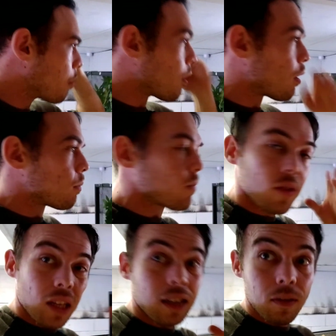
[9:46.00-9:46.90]
but
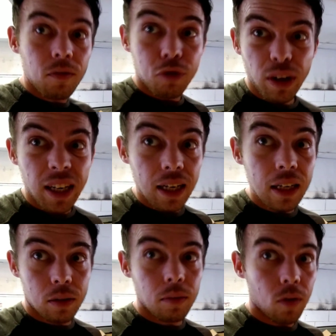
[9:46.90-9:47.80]

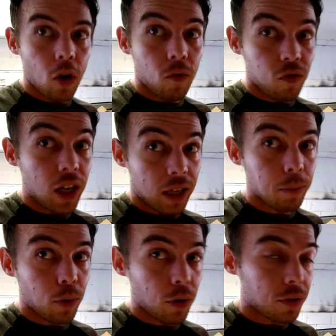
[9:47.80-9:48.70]
drinking is really
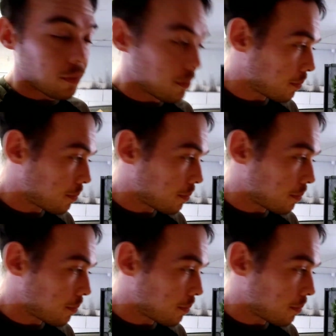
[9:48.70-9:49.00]
important.